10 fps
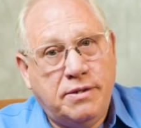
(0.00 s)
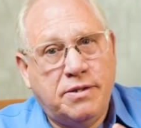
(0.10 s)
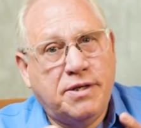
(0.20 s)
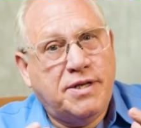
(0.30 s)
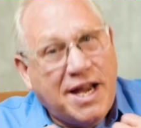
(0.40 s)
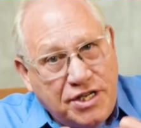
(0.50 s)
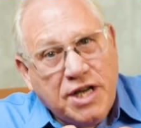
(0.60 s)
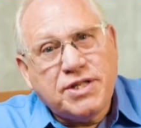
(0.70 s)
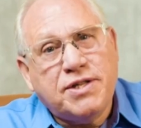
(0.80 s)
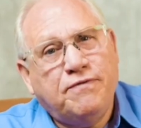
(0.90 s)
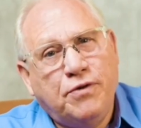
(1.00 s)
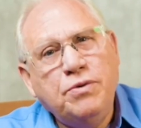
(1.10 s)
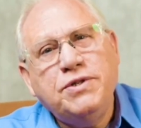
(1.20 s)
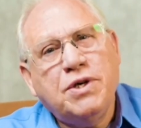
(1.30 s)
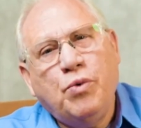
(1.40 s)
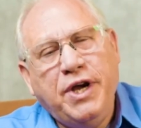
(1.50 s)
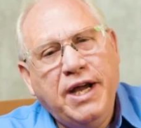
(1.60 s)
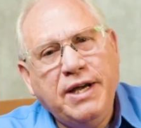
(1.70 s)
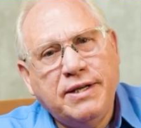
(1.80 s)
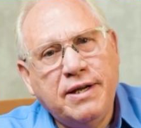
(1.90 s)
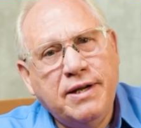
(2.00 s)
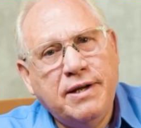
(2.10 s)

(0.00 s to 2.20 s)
digest the foods that we eat,